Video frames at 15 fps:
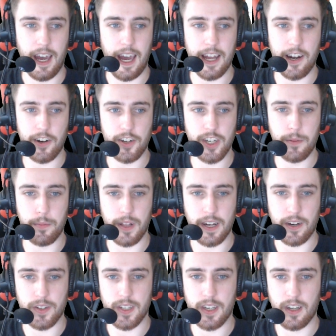NRG
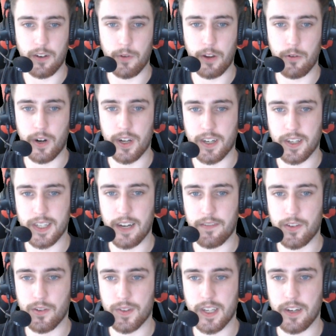players in week 1 because they have
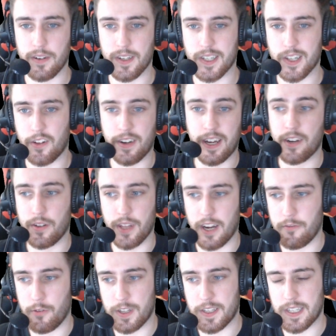2 series. Cloud9 only
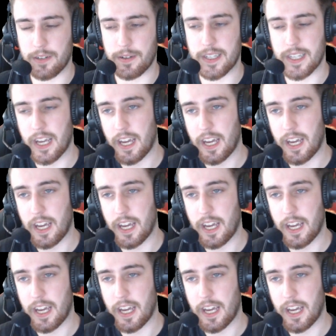have 1 series.